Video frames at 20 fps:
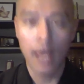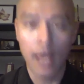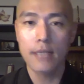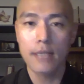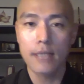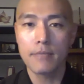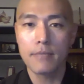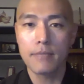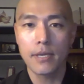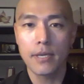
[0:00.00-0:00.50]

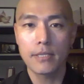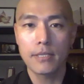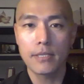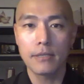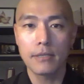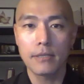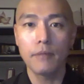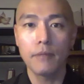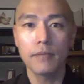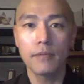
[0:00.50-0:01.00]
aspects
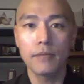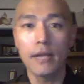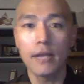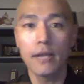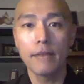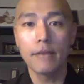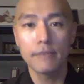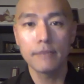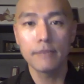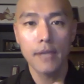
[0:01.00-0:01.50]
of the
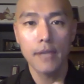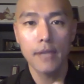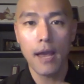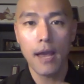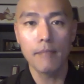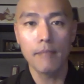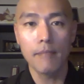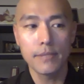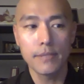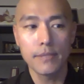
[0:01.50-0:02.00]
life that
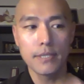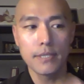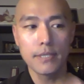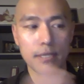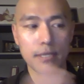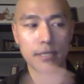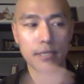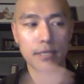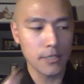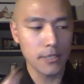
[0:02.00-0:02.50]
happens
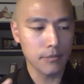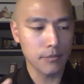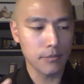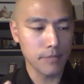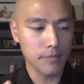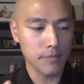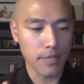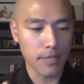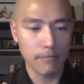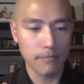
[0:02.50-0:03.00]
in the sort of
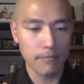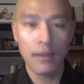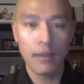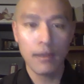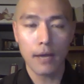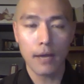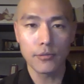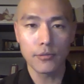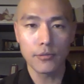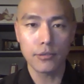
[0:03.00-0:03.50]
Zen
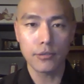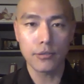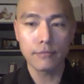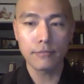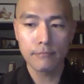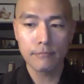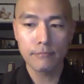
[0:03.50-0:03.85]
culture.